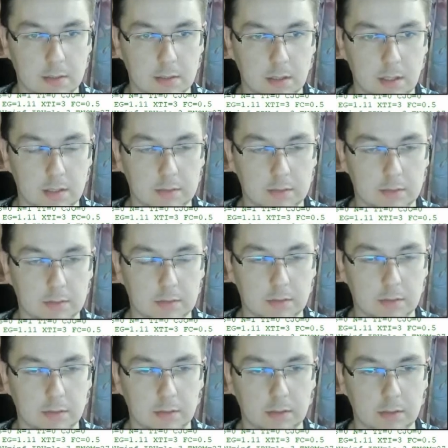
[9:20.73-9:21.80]
and
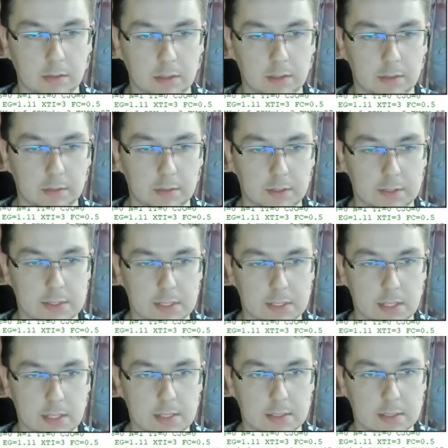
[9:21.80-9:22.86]
here it
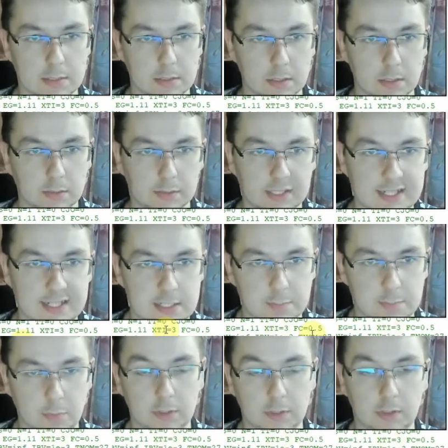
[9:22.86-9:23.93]
says that this
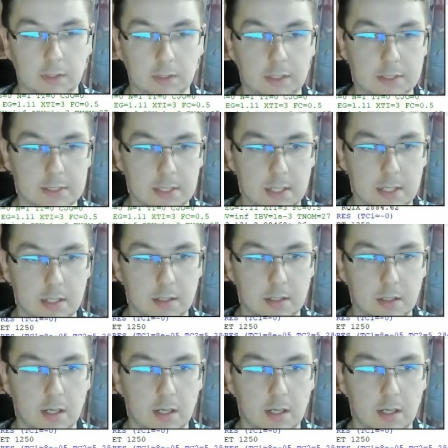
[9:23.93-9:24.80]
model ends here,